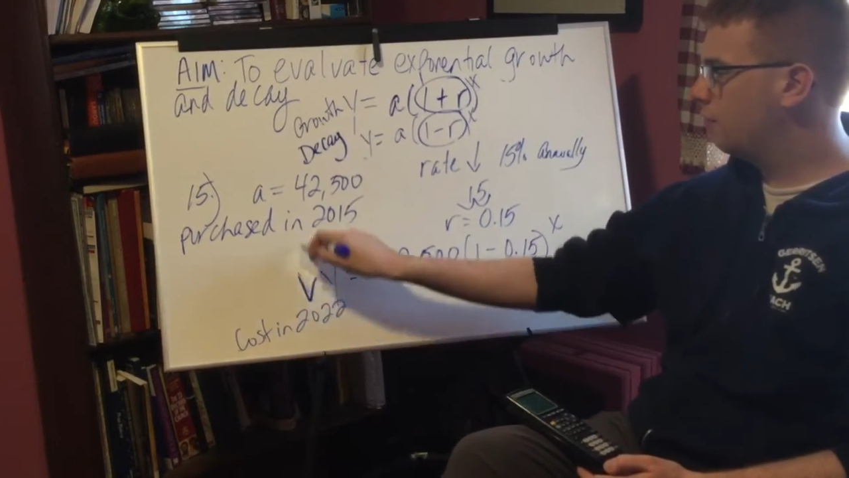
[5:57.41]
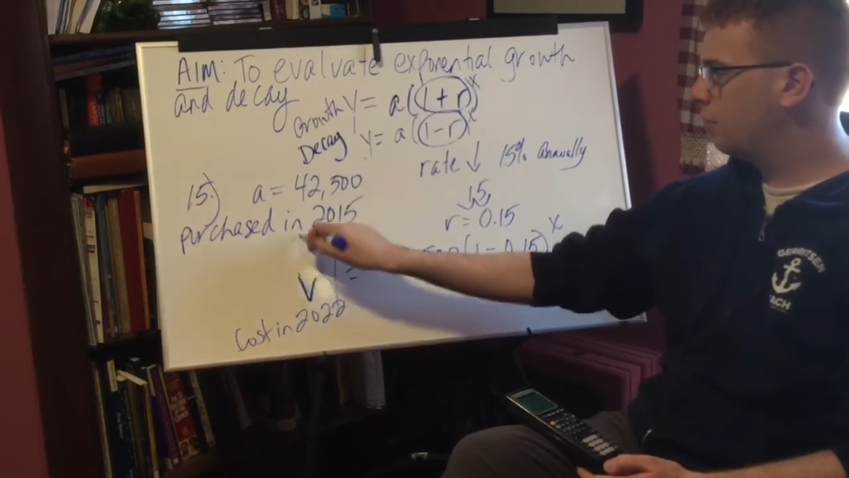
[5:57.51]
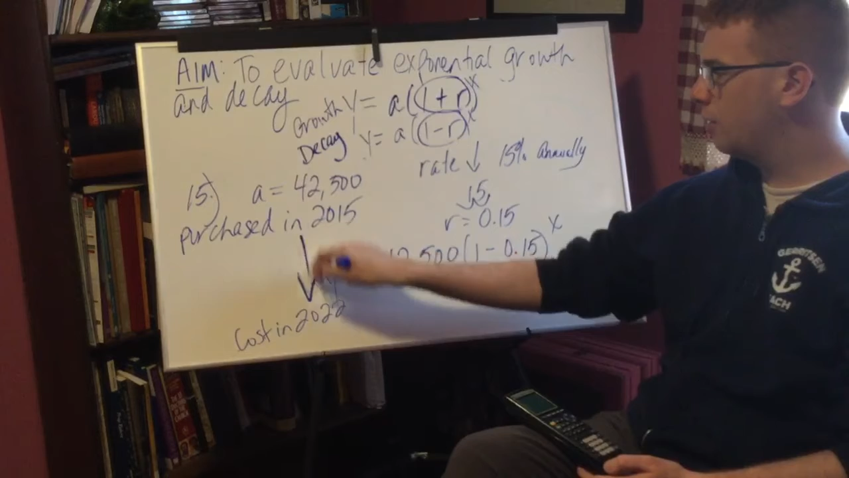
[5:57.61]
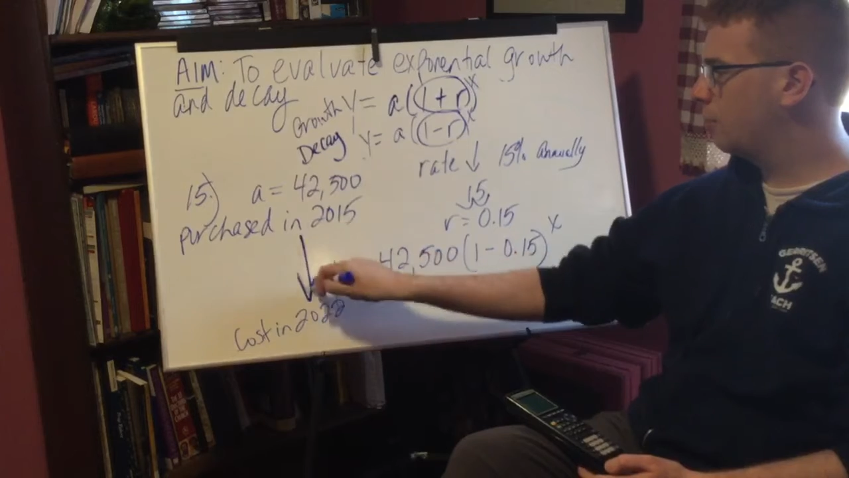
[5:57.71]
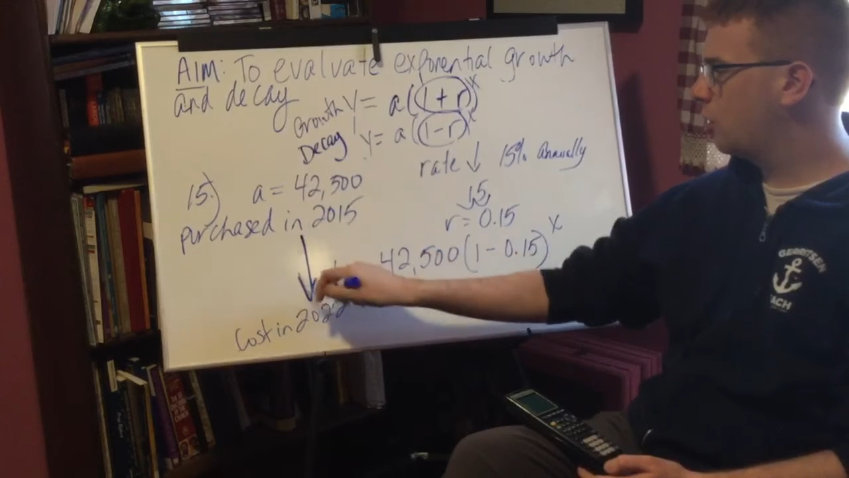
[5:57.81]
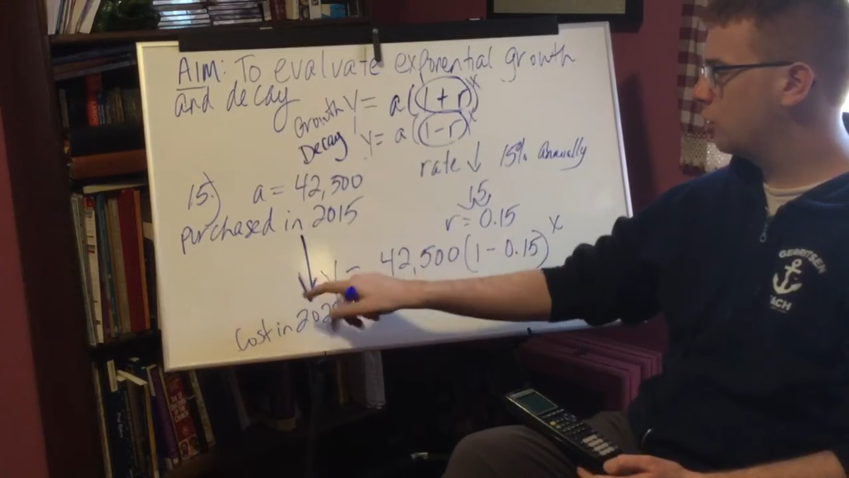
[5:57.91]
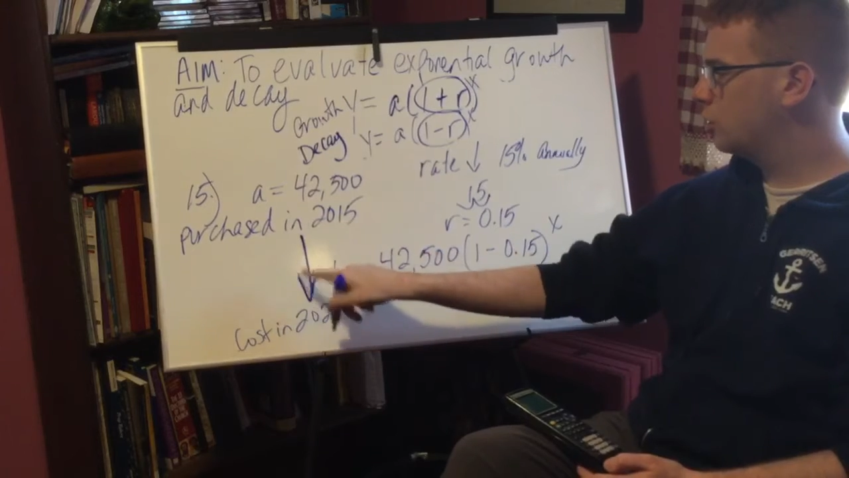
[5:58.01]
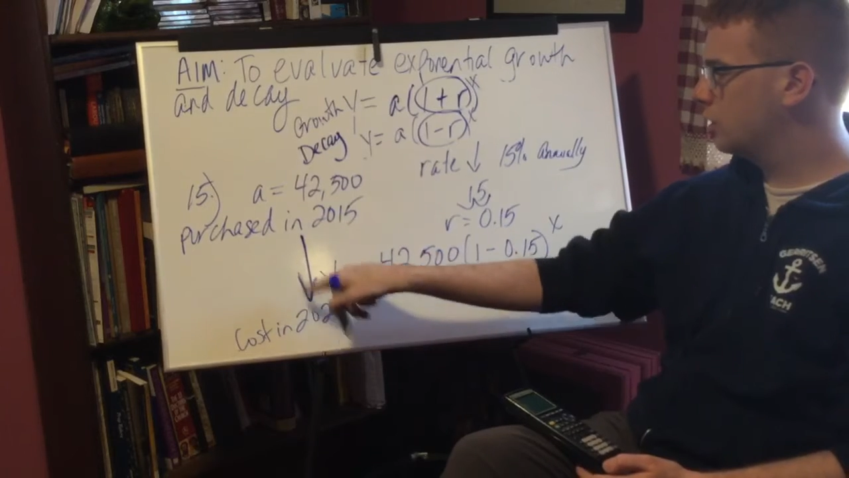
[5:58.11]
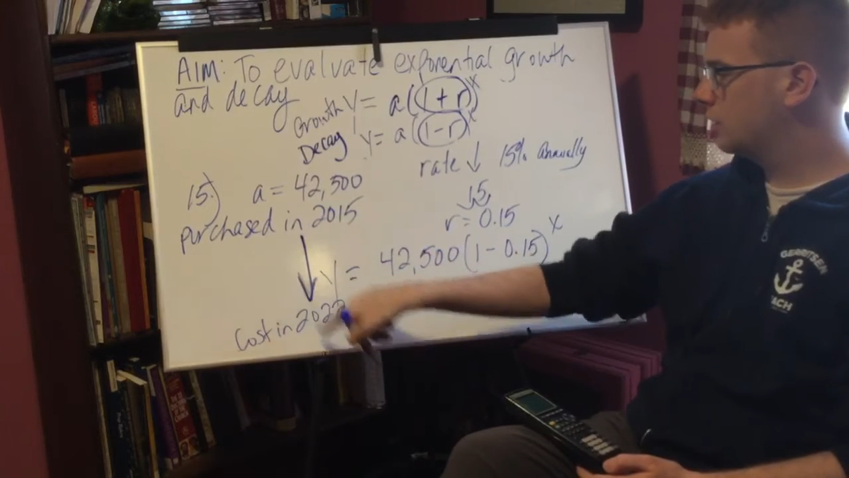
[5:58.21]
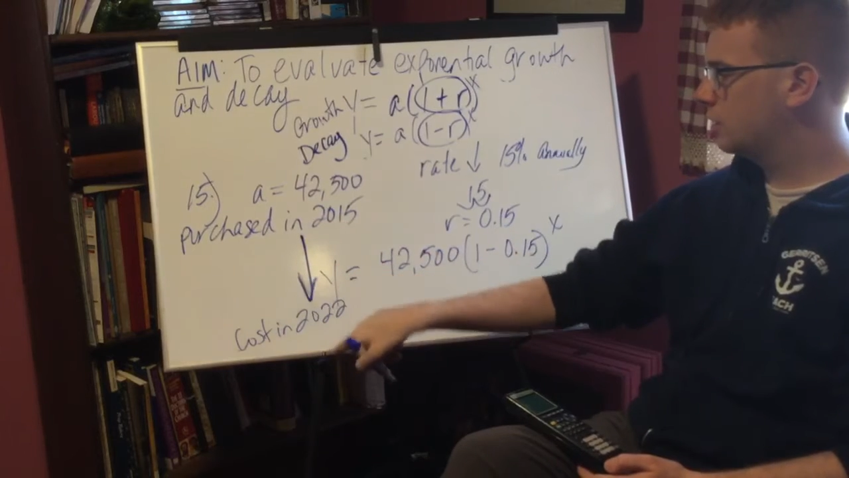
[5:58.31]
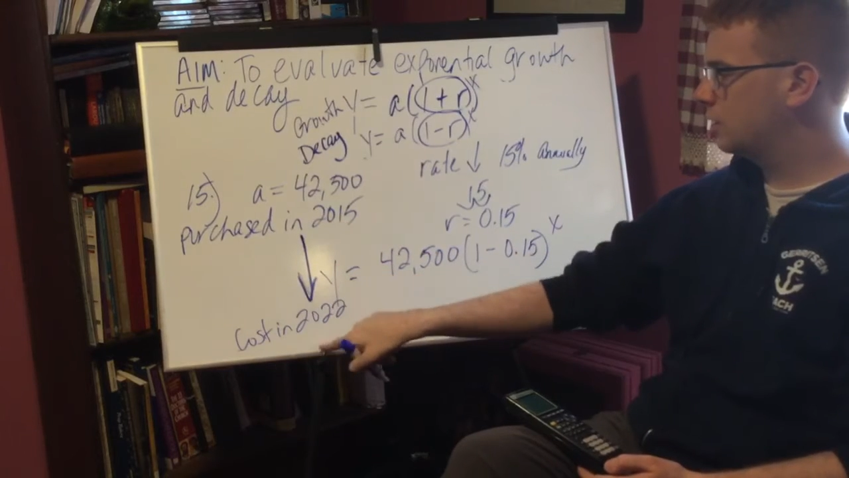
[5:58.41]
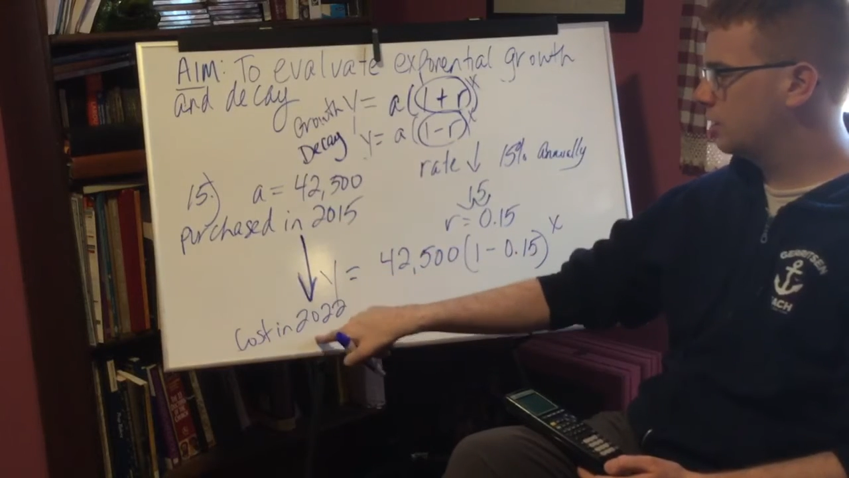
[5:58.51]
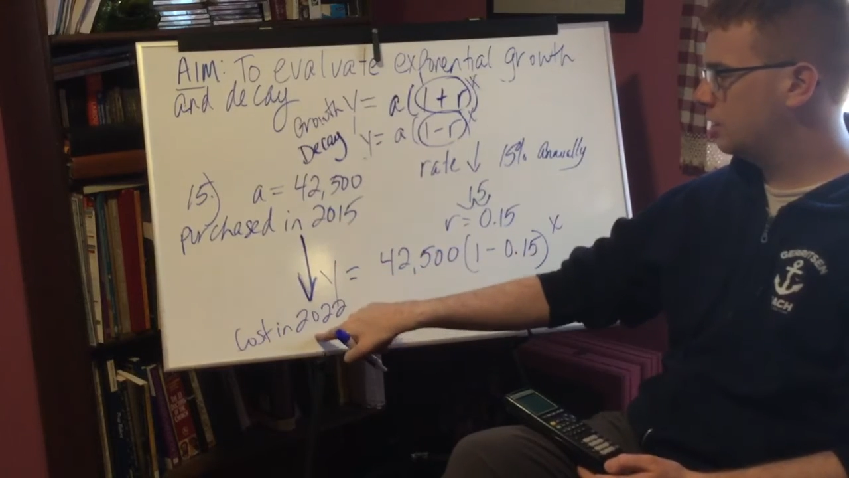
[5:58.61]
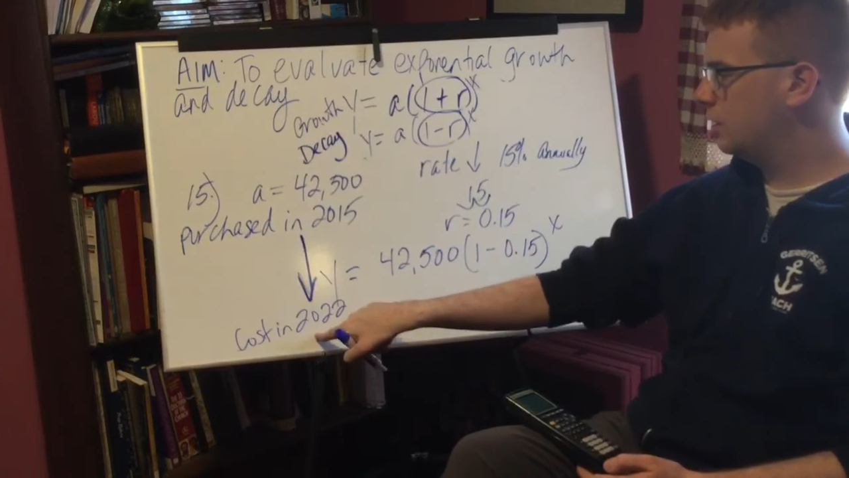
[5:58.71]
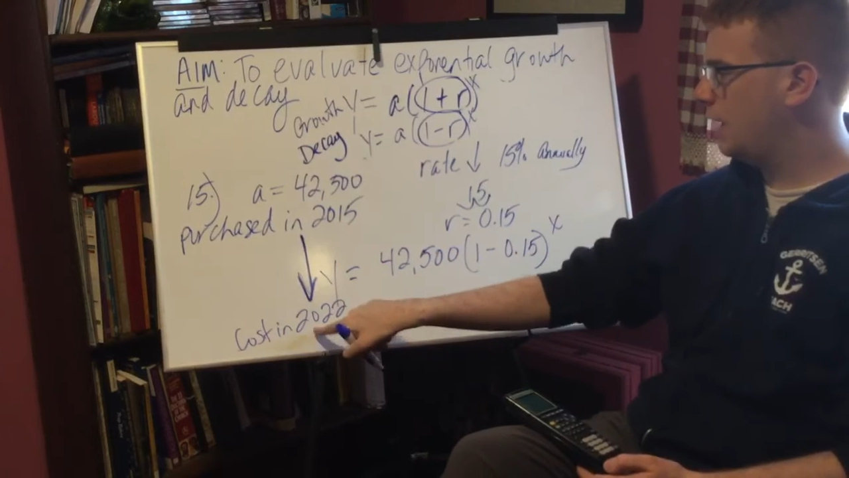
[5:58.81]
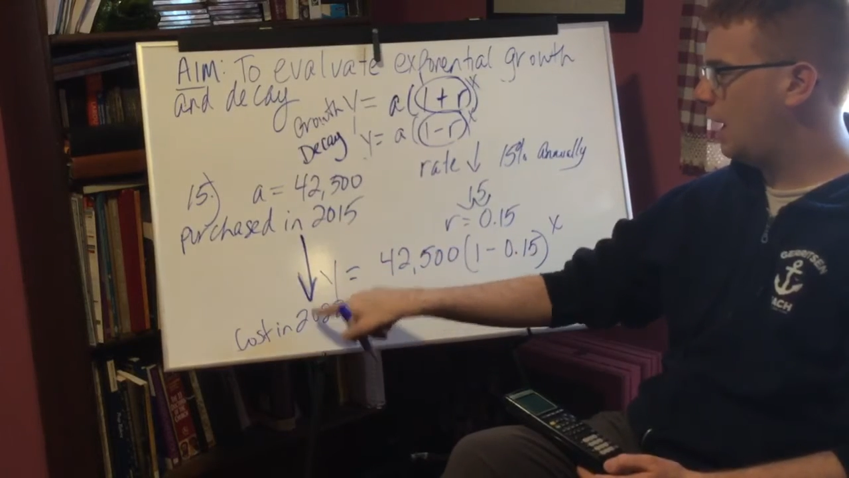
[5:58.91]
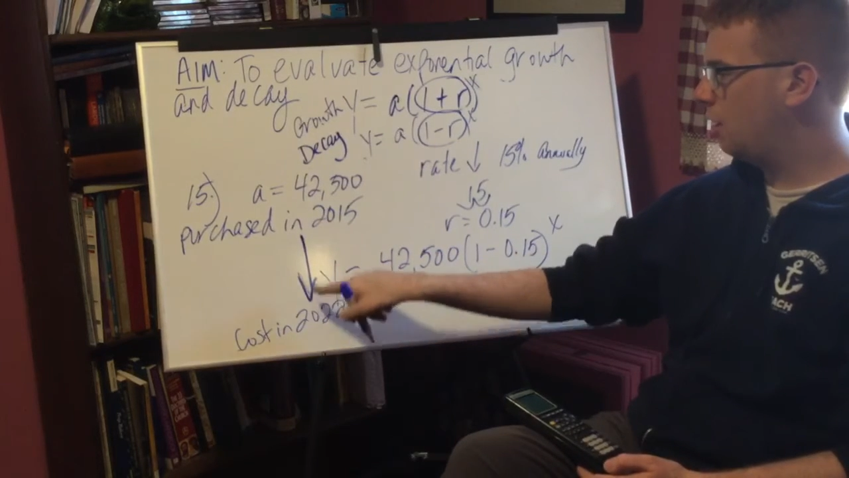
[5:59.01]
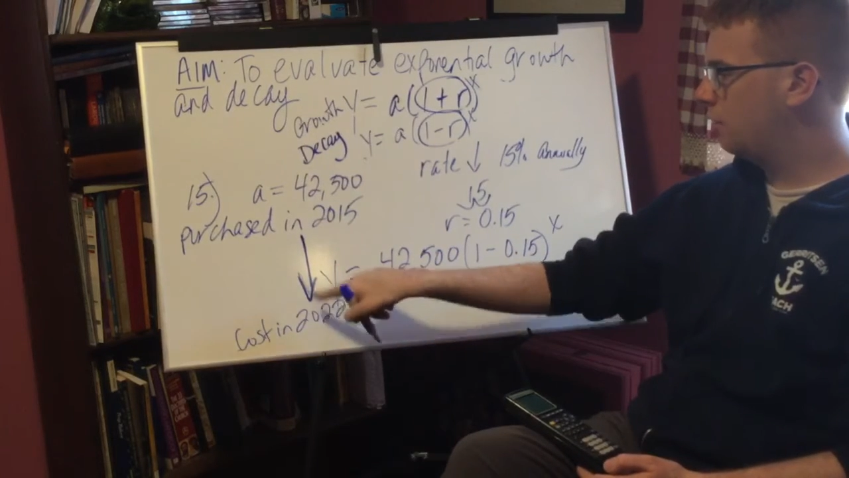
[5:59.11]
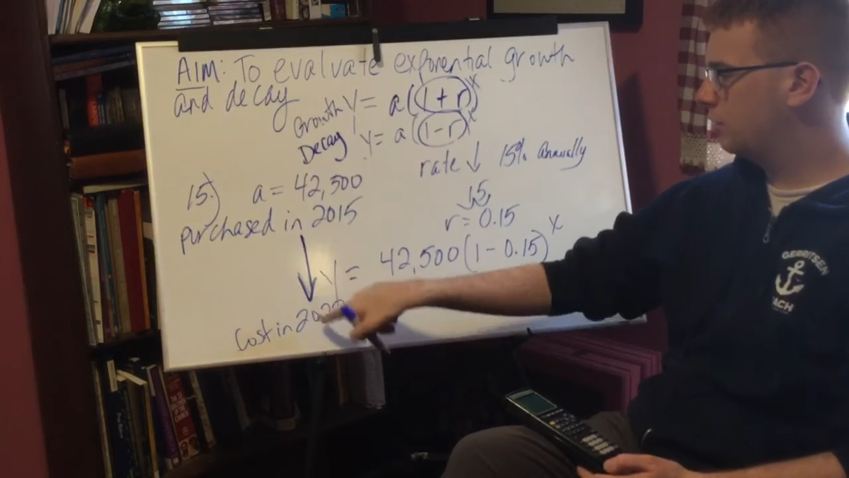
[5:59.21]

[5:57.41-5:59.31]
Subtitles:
from the purchase to now